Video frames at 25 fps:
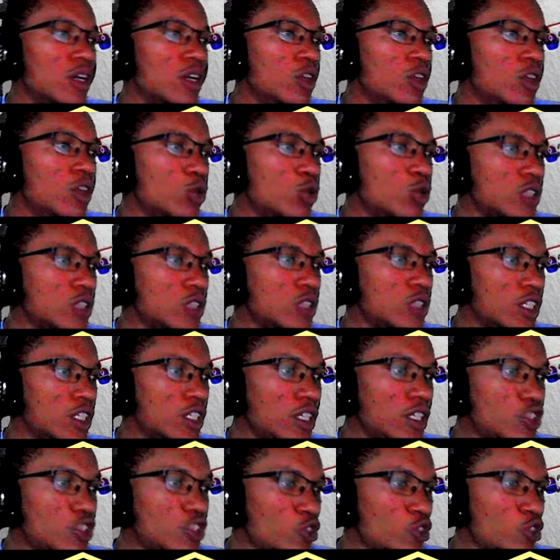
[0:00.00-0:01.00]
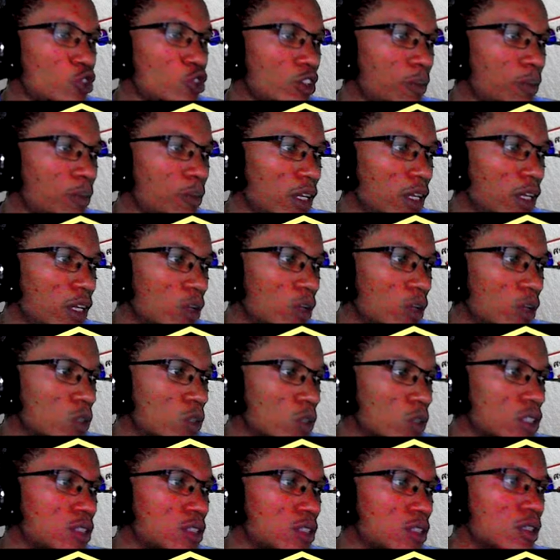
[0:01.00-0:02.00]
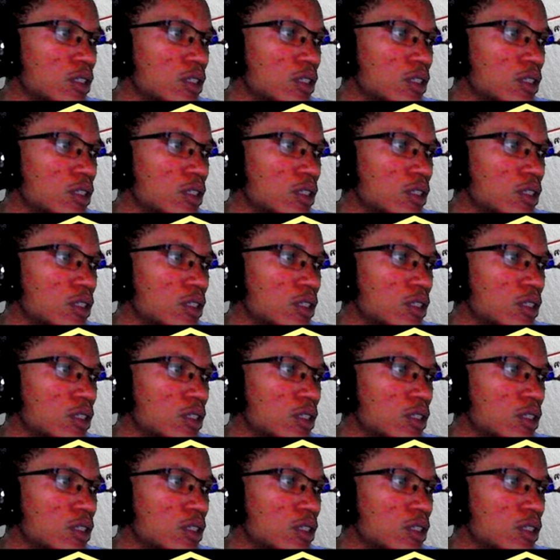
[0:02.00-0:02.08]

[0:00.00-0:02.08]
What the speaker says: Those are the three remaining words.